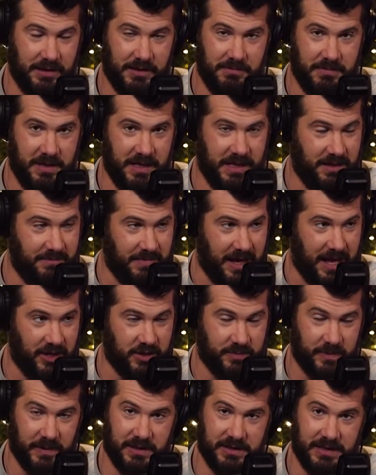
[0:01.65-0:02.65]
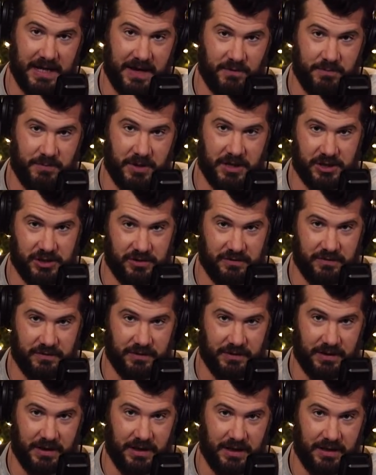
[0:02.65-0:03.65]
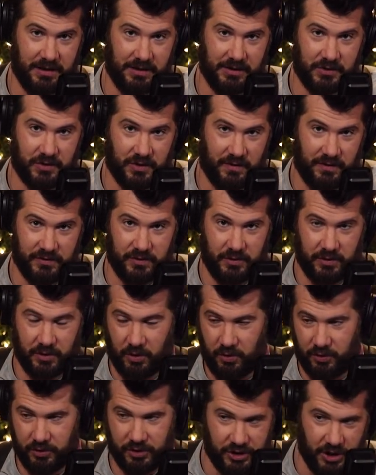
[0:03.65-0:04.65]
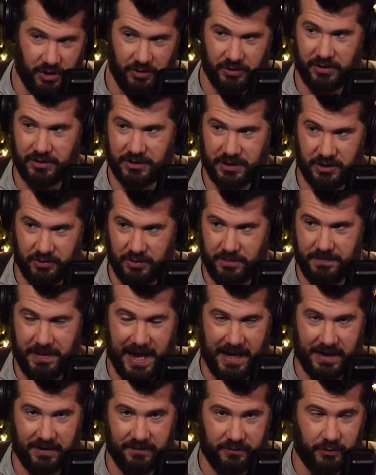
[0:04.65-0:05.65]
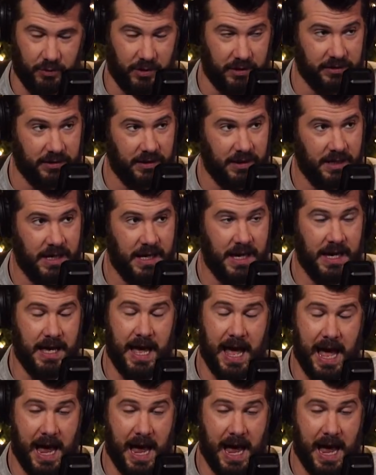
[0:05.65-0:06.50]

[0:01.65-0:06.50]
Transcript: media matters because you have a bunch of uh, conservatives who their whole show turns into a back and forth. Right. Yeah.